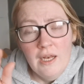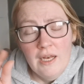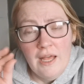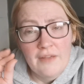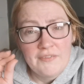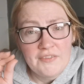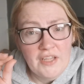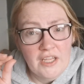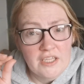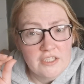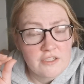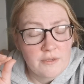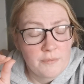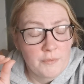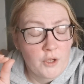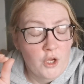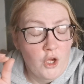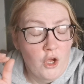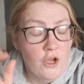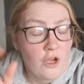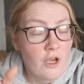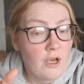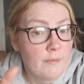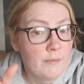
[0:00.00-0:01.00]
I'll have to get some
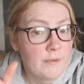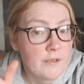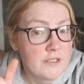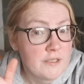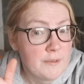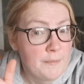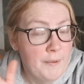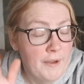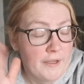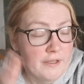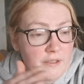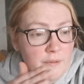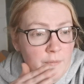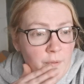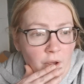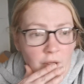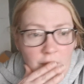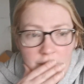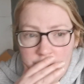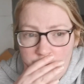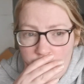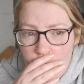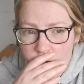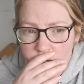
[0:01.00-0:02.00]
cucumbers and put them
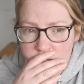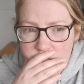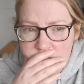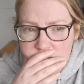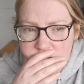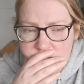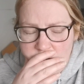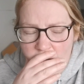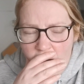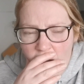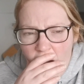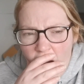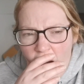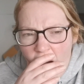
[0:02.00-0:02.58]
on the orange.